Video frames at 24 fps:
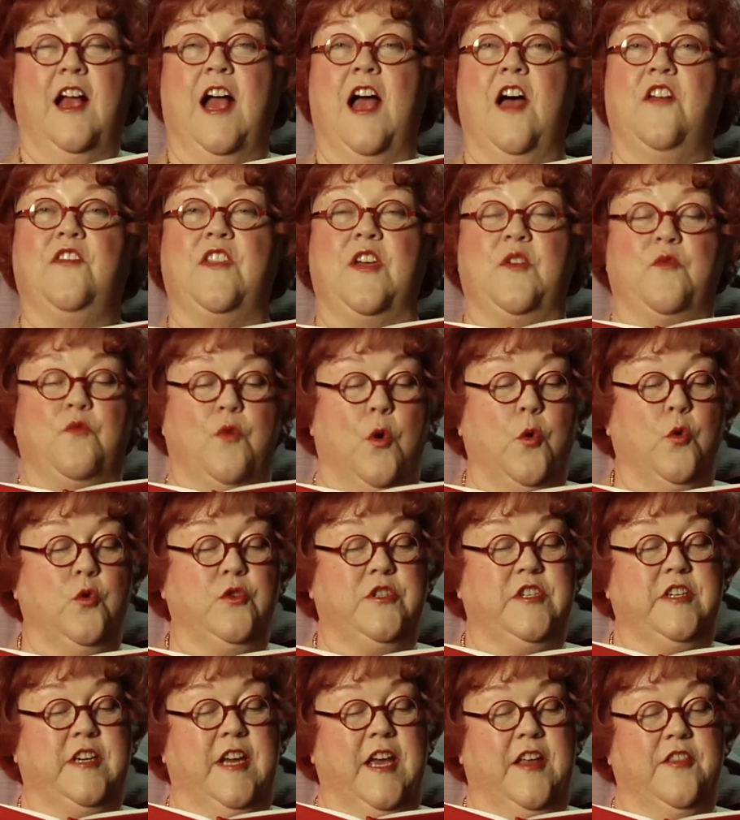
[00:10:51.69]
and they
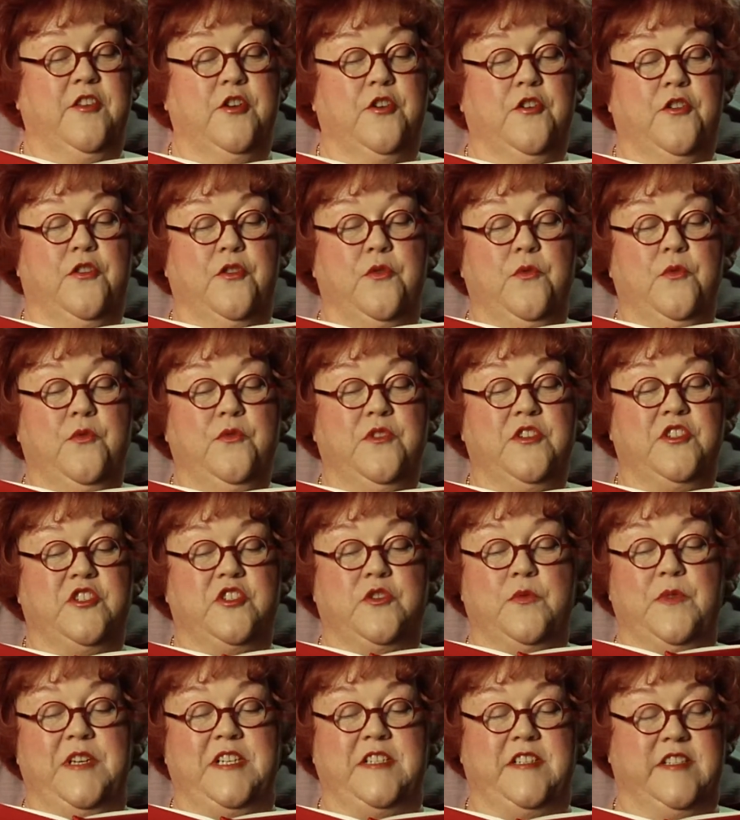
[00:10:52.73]
rode together through the
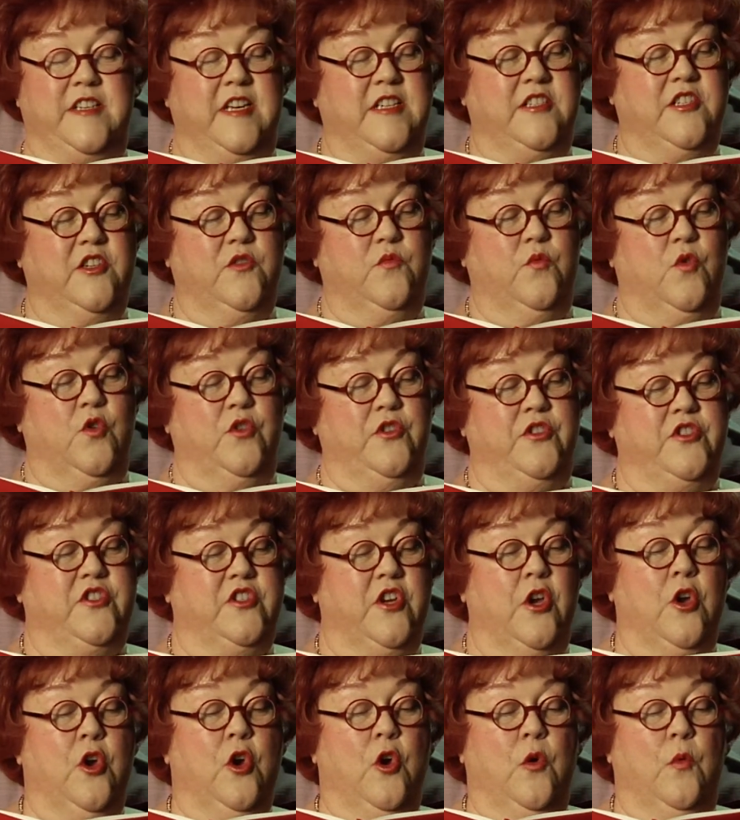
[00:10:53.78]
sweet-scented
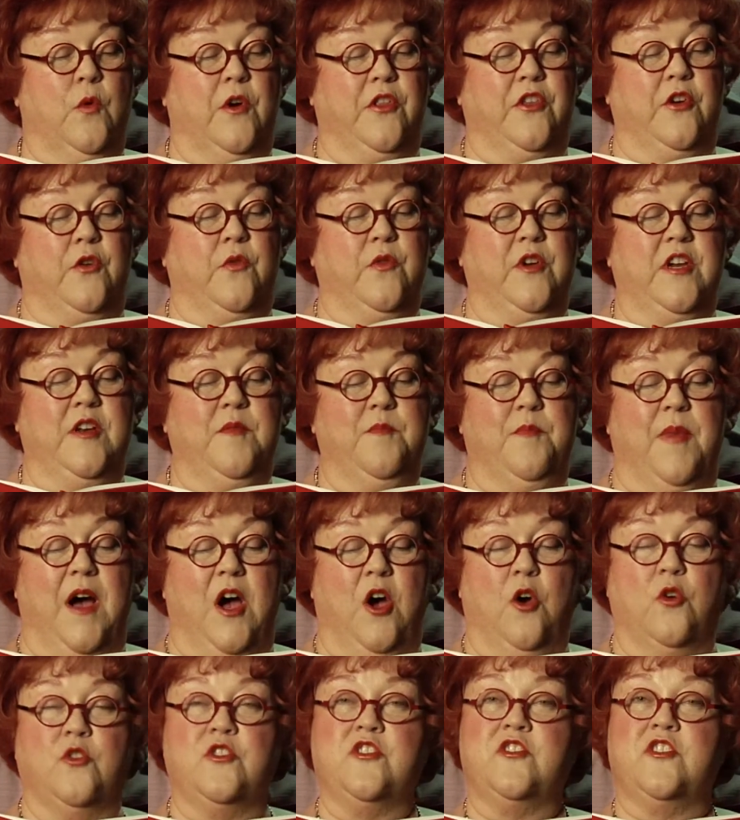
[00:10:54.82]
woods, where the green
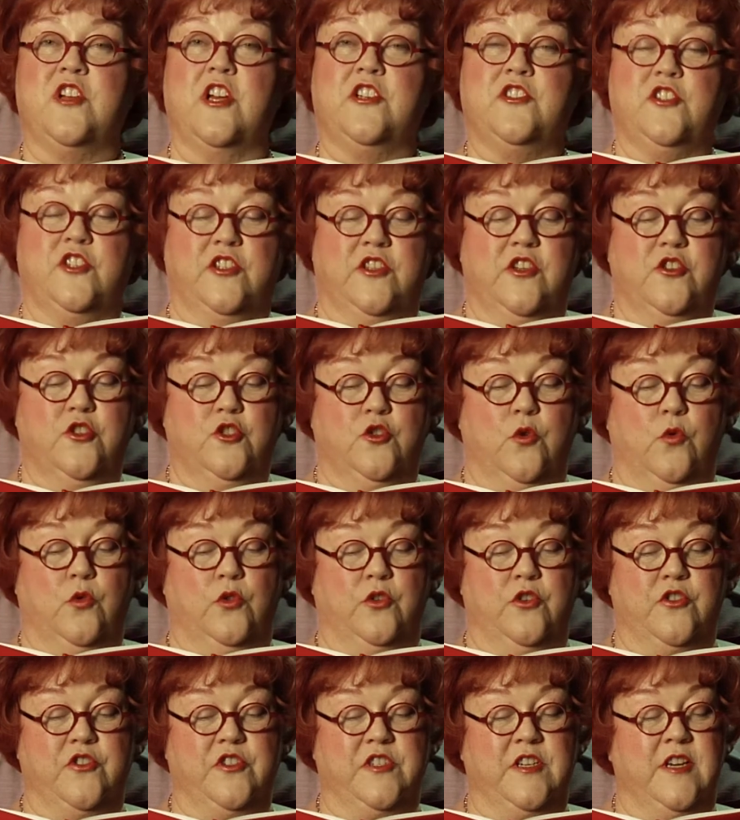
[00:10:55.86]
boughs touched their
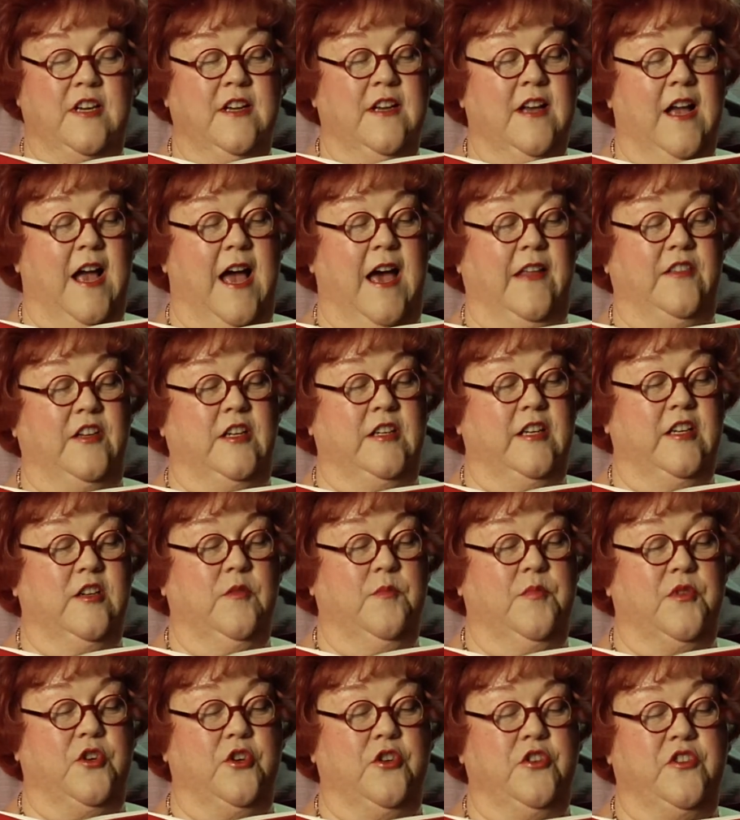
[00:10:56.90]
shoulders, and the little
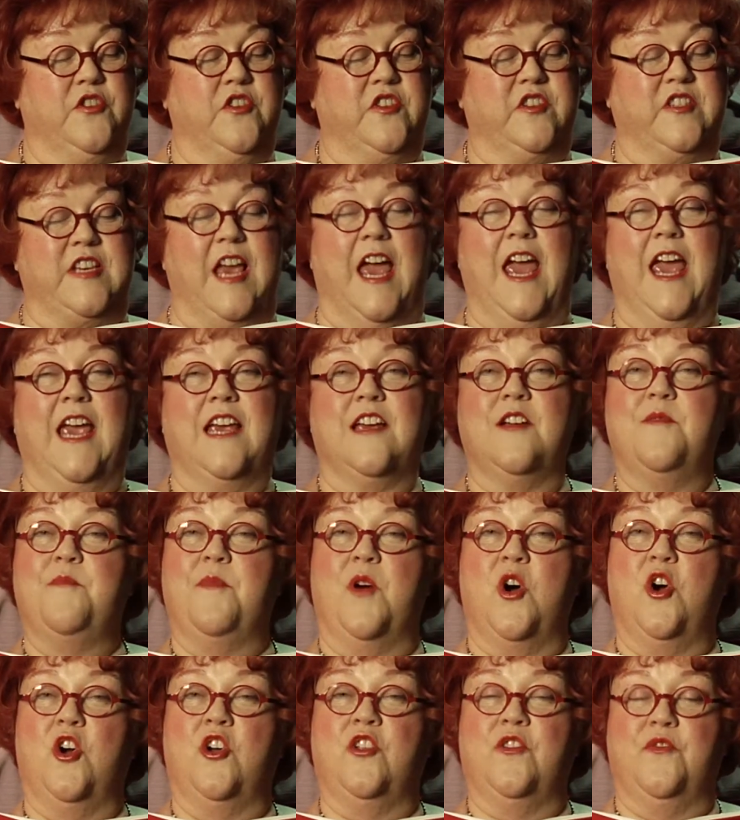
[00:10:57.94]
birds sang
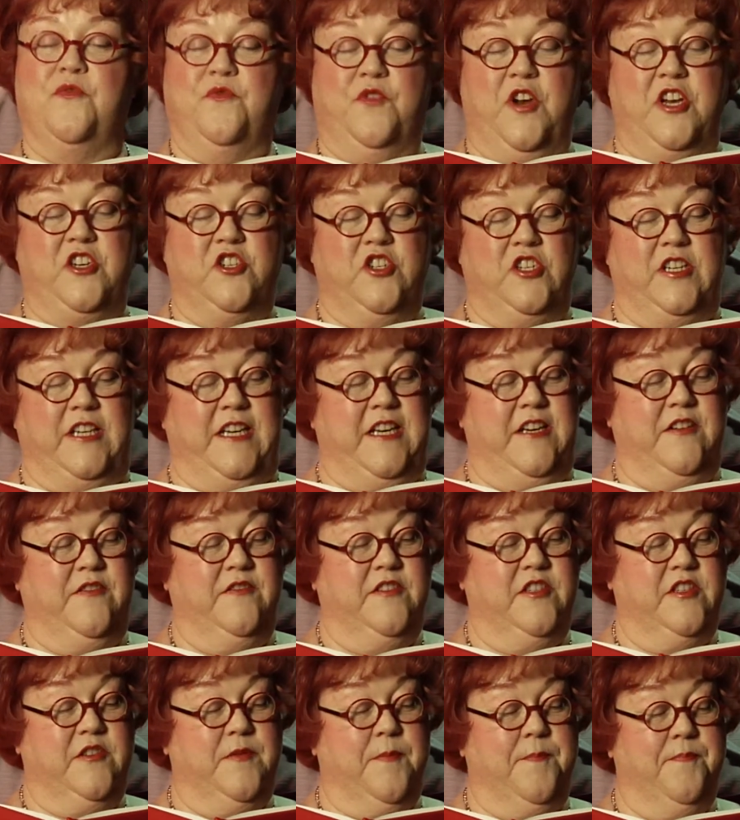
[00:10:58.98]
among the fresh
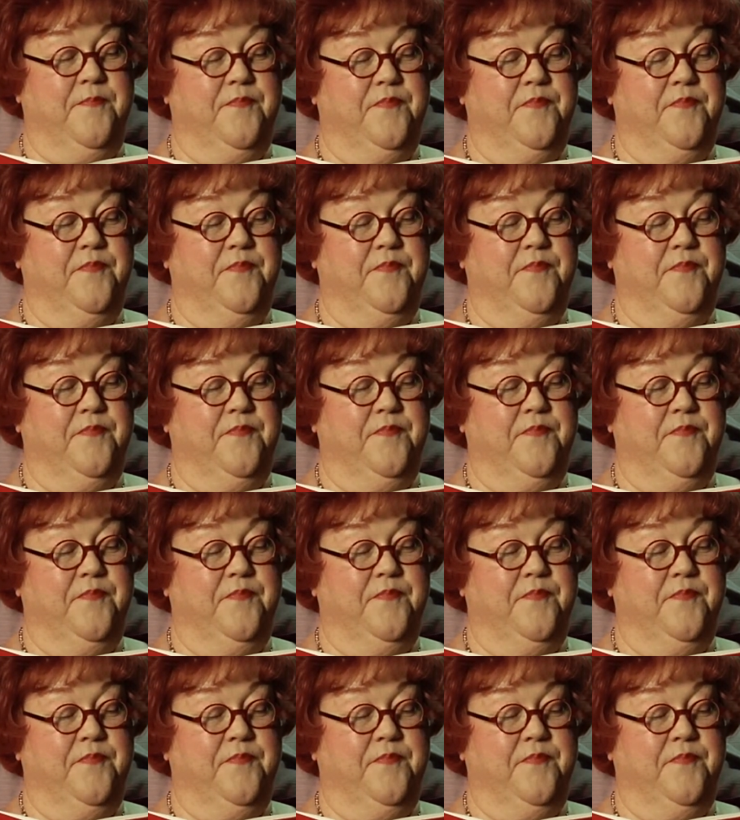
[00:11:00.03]
leaves.